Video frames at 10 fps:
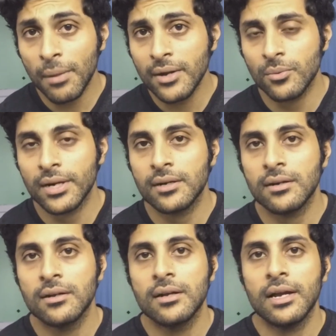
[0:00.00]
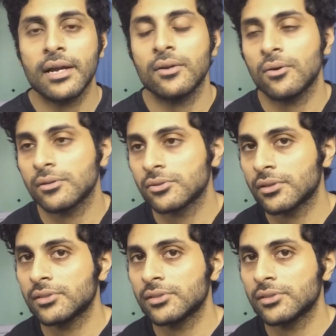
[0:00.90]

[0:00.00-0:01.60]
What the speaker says: pyruvate and also